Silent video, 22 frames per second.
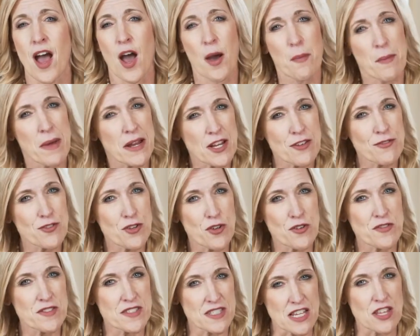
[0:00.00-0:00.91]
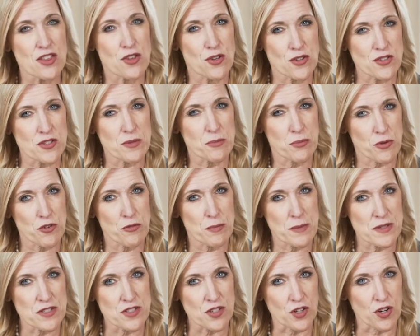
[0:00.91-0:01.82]
How many of you have seen those
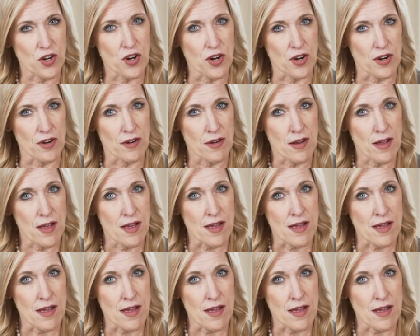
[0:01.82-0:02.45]
improvements occur?